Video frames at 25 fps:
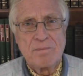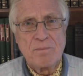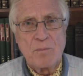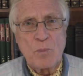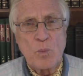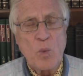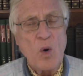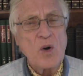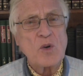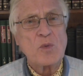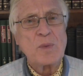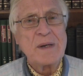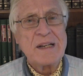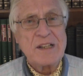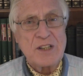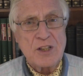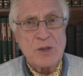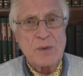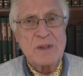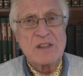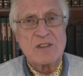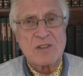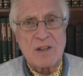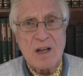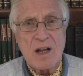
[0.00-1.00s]
What we
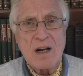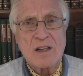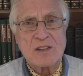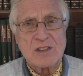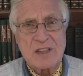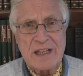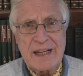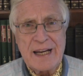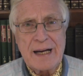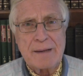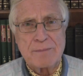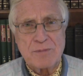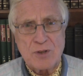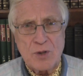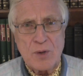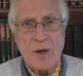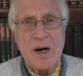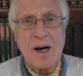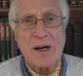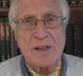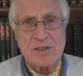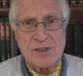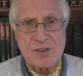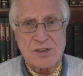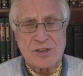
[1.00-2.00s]
do is largely up to
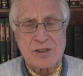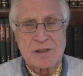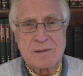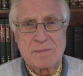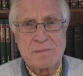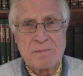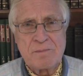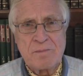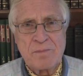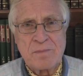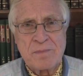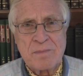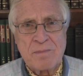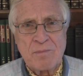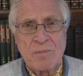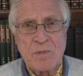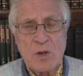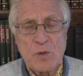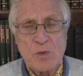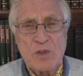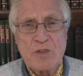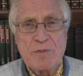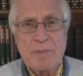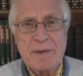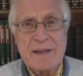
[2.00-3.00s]
us.
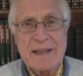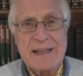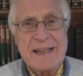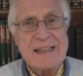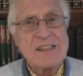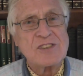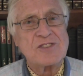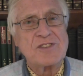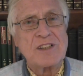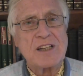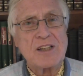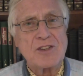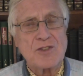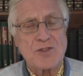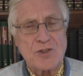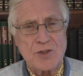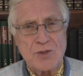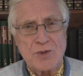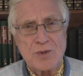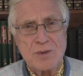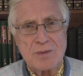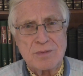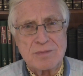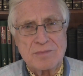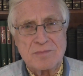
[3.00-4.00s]
We've been listening
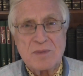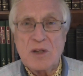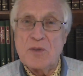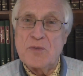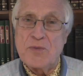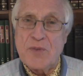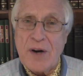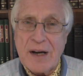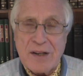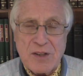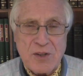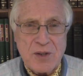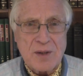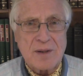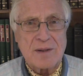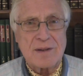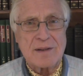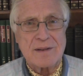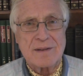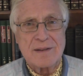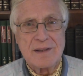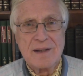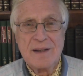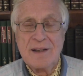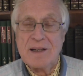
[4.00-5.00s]
to
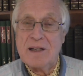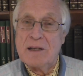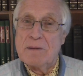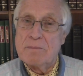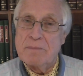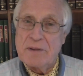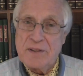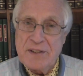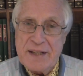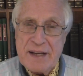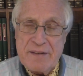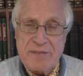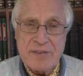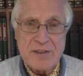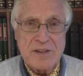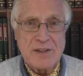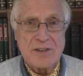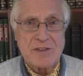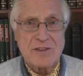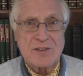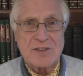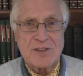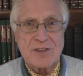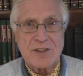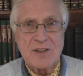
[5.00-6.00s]
avuncular,
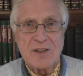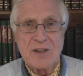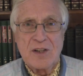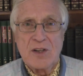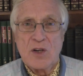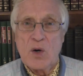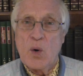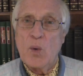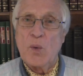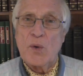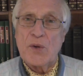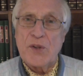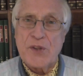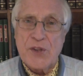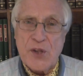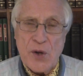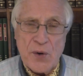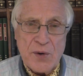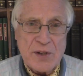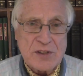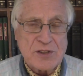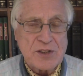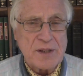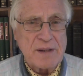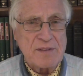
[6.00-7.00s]
benevolent,
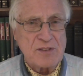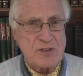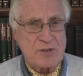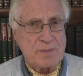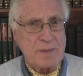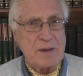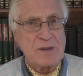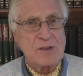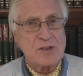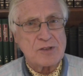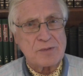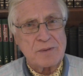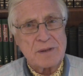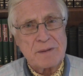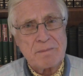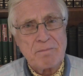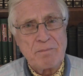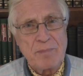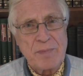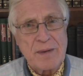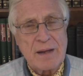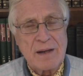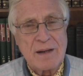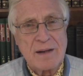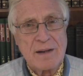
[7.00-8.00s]
authoritative spokesmen.
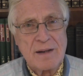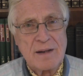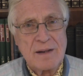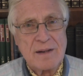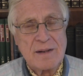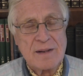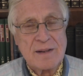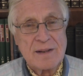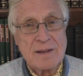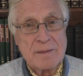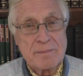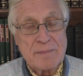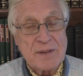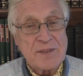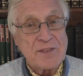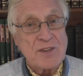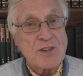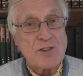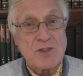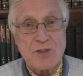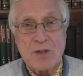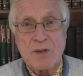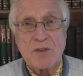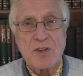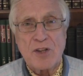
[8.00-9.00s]
But the
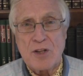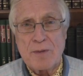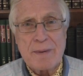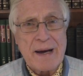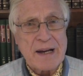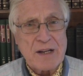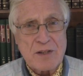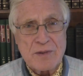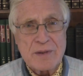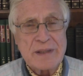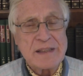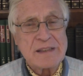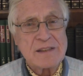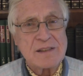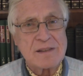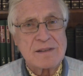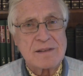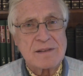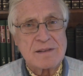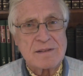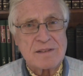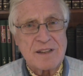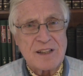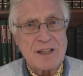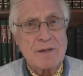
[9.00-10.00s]
truth of the matter is
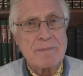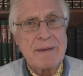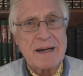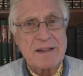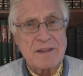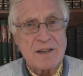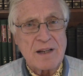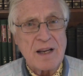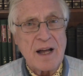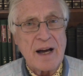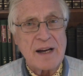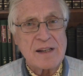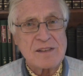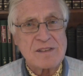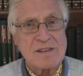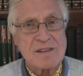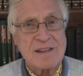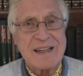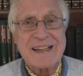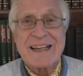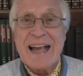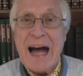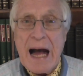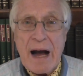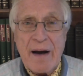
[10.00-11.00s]
that the matter lies
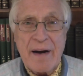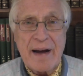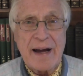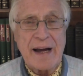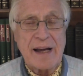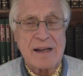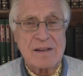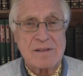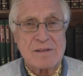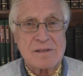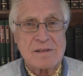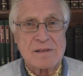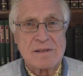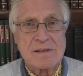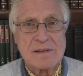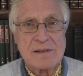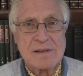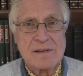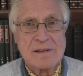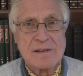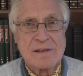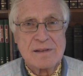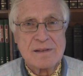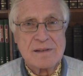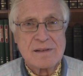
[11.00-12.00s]
in our hands,
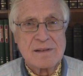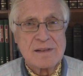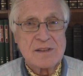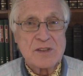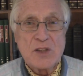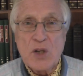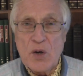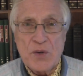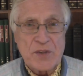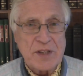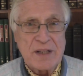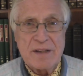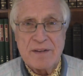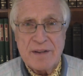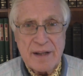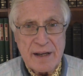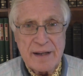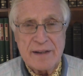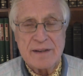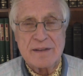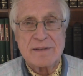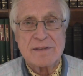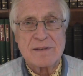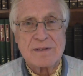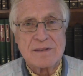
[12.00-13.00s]
not in
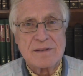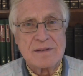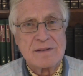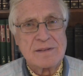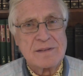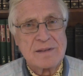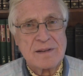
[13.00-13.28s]
theirs.